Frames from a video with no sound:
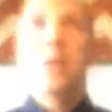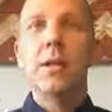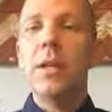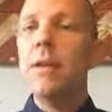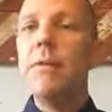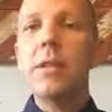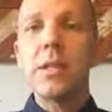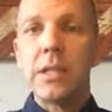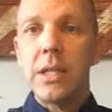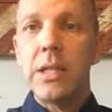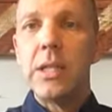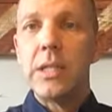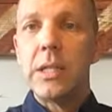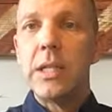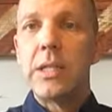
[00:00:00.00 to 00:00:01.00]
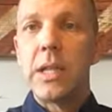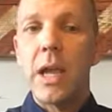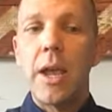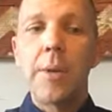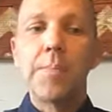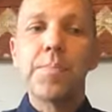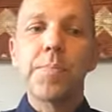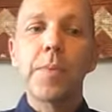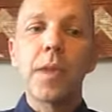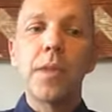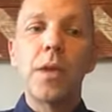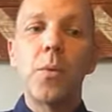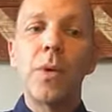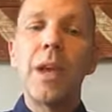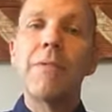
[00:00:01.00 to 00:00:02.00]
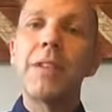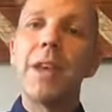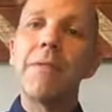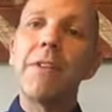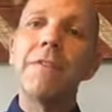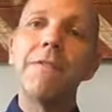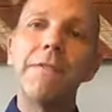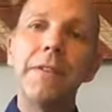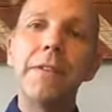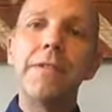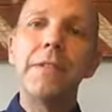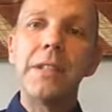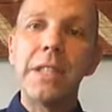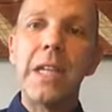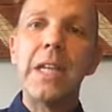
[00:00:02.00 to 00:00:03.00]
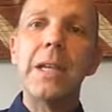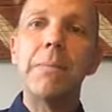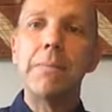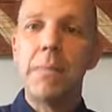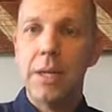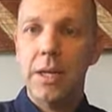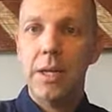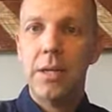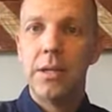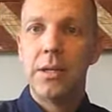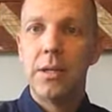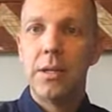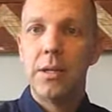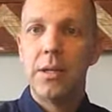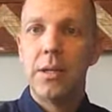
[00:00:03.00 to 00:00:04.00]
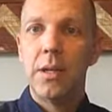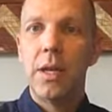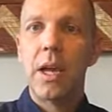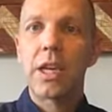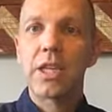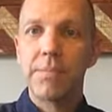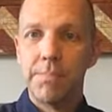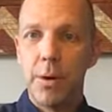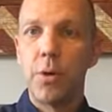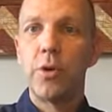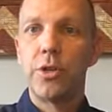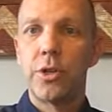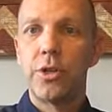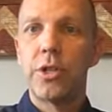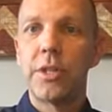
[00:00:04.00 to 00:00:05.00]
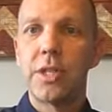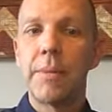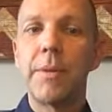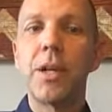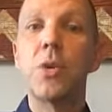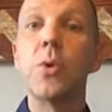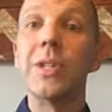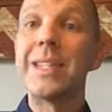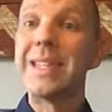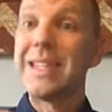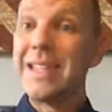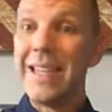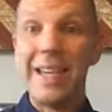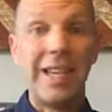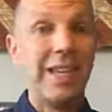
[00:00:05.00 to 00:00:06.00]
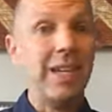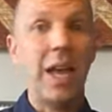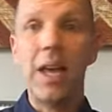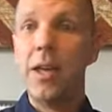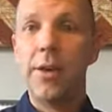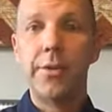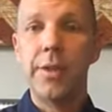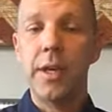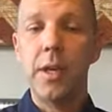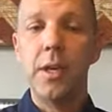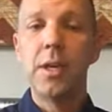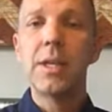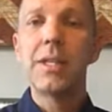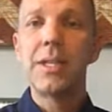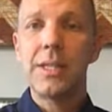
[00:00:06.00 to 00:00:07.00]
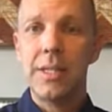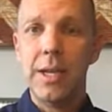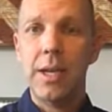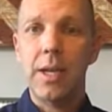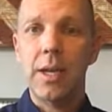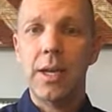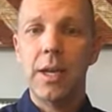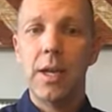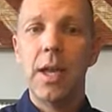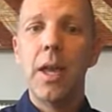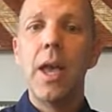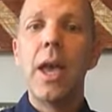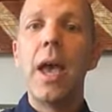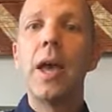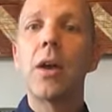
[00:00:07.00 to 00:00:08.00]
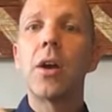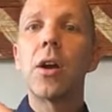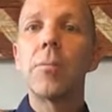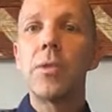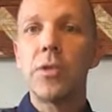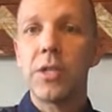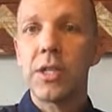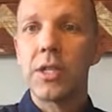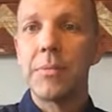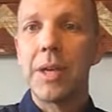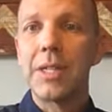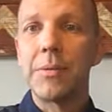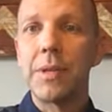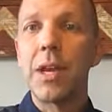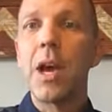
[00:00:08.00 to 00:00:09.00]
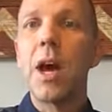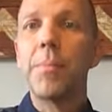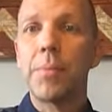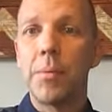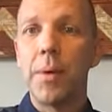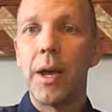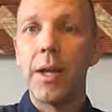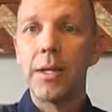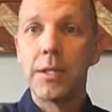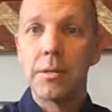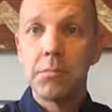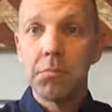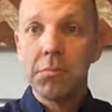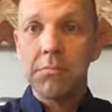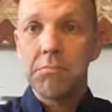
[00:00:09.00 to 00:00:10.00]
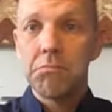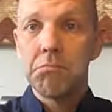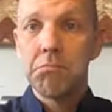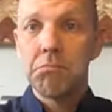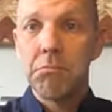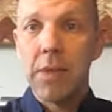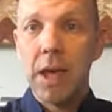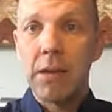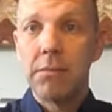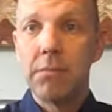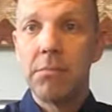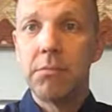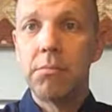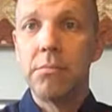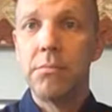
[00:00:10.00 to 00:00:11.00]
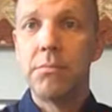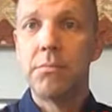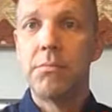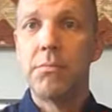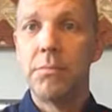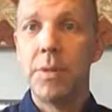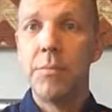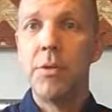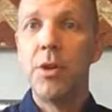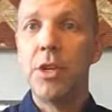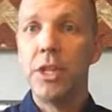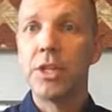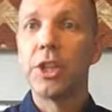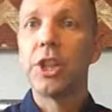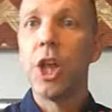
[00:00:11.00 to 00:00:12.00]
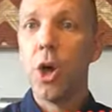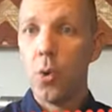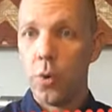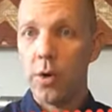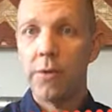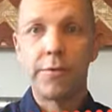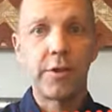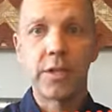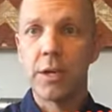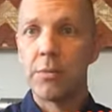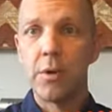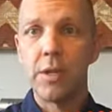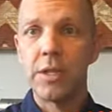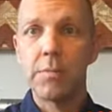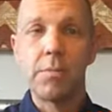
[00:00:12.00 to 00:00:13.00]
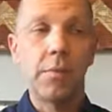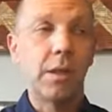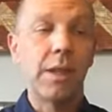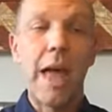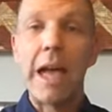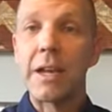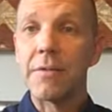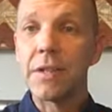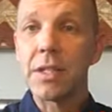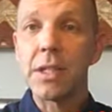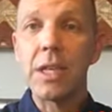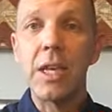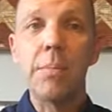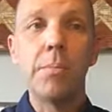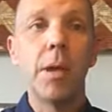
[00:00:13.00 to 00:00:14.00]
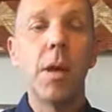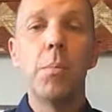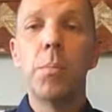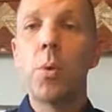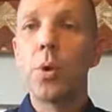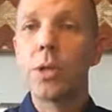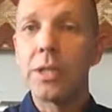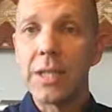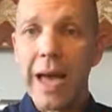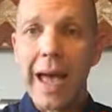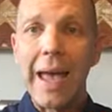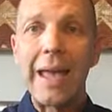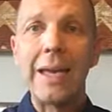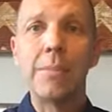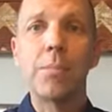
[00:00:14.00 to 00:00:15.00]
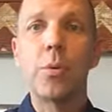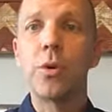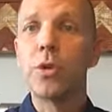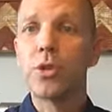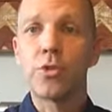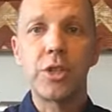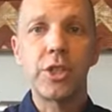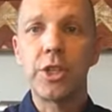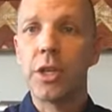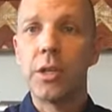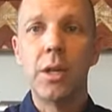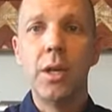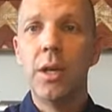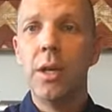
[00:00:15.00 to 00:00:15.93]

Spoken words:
Even the CDC is saying that we have to have a 15-minute exposure to somebody who is sick, not healthy, sick. And our immune system has to be compromised, that immunity is lowered for some reason, lack of sleep, poor diet, poor nutrition,